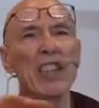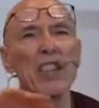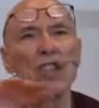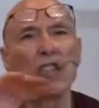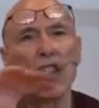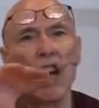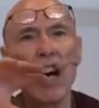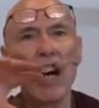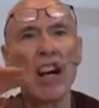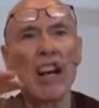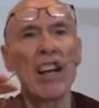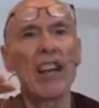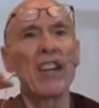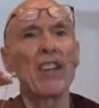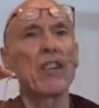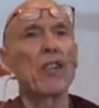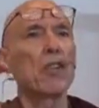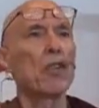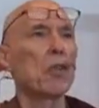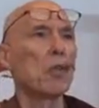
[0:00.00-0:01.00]
try
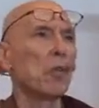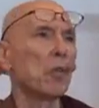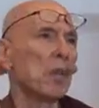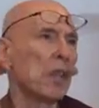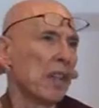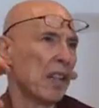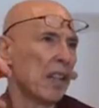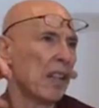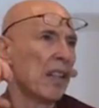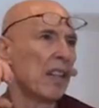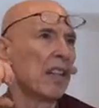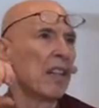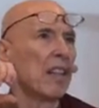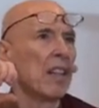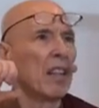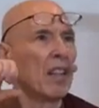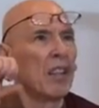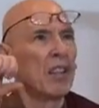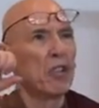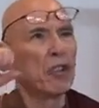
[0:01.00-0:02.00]
to
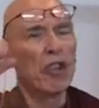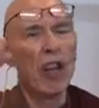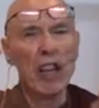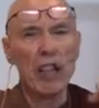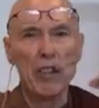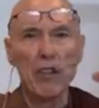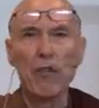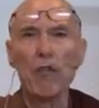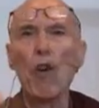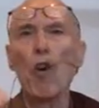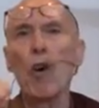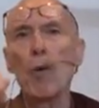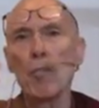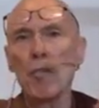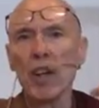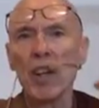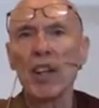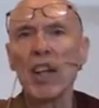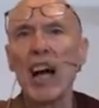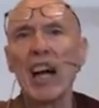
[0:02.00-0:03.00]
transform
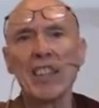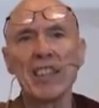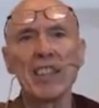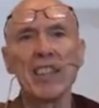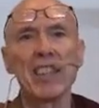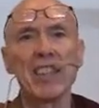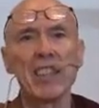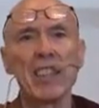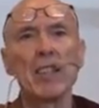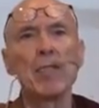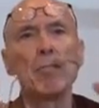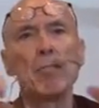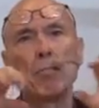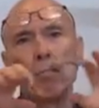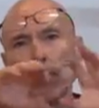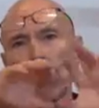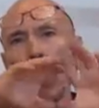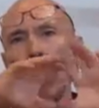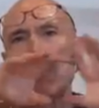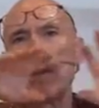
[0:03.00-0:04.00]
the class system,
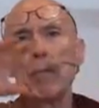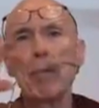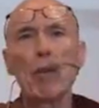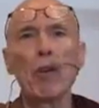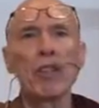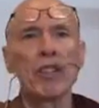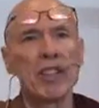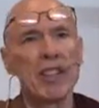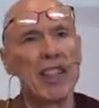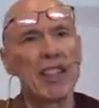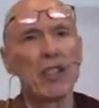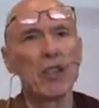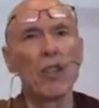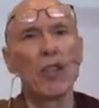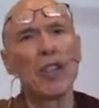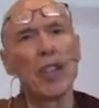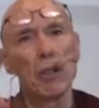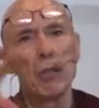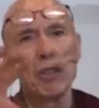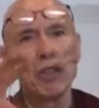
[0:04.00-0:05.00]
maybe because he
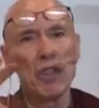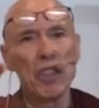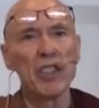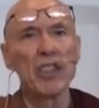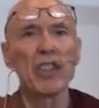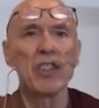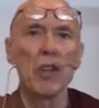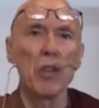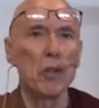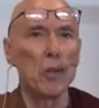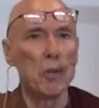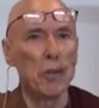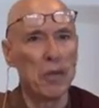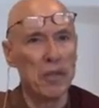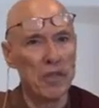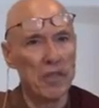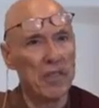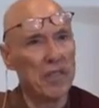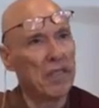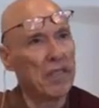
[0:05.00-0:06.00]
saw that it was just so
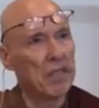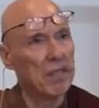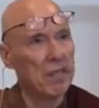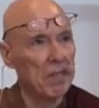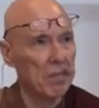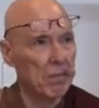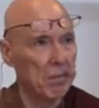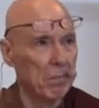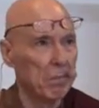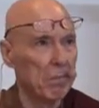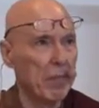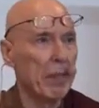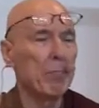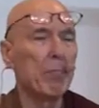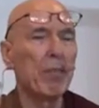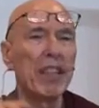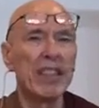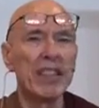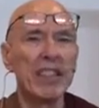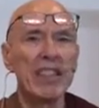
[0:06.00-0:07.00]

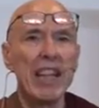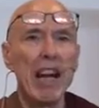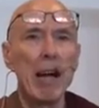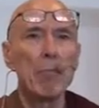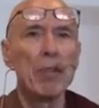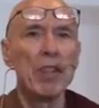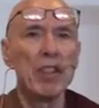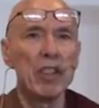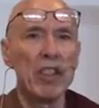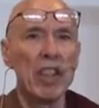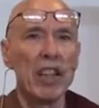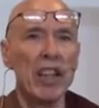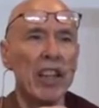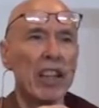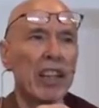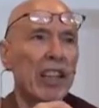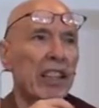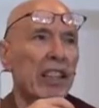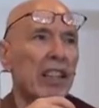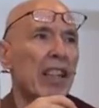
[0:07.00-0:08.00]
deeply established in
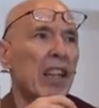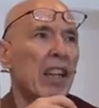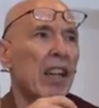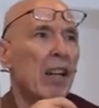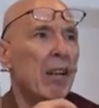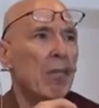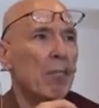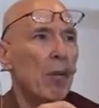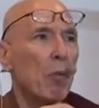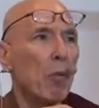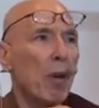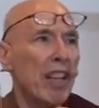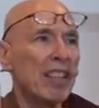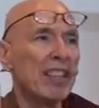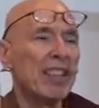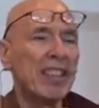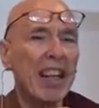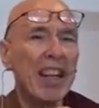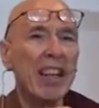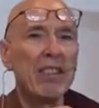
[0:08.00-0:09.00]
India. But what he
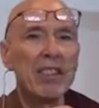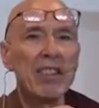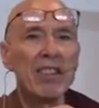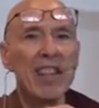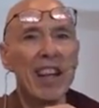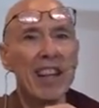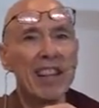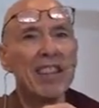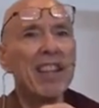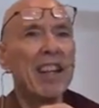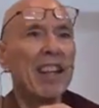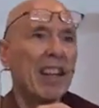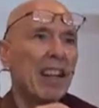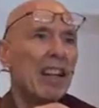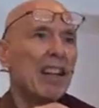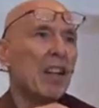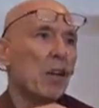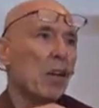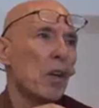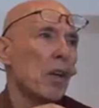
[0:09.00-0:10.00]
said is that
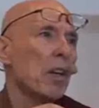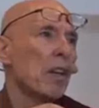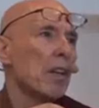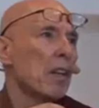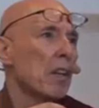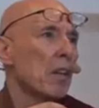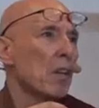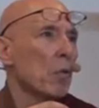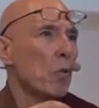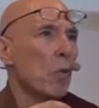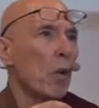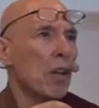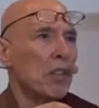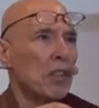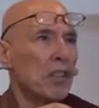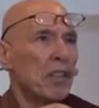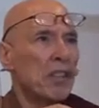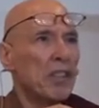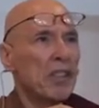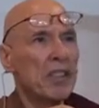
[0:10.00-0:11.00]

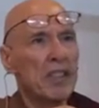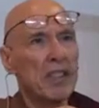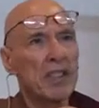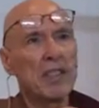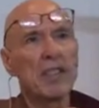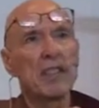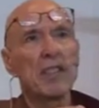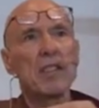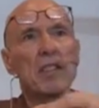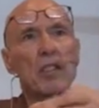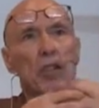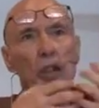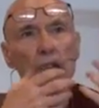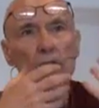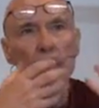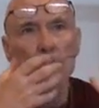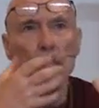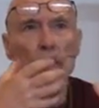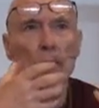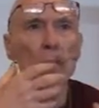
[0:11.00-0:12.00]
one's sort
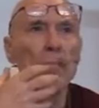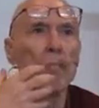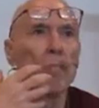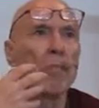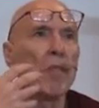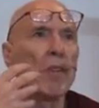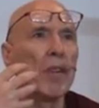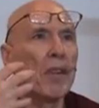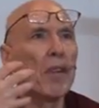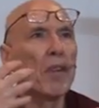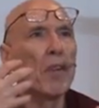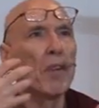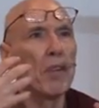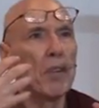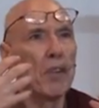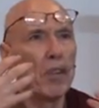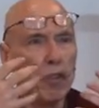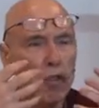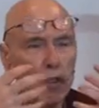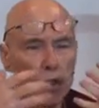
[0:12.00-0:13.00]
of
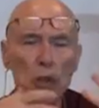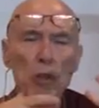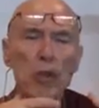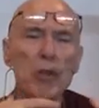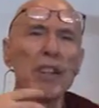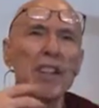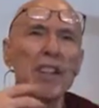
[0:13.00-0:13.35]
the true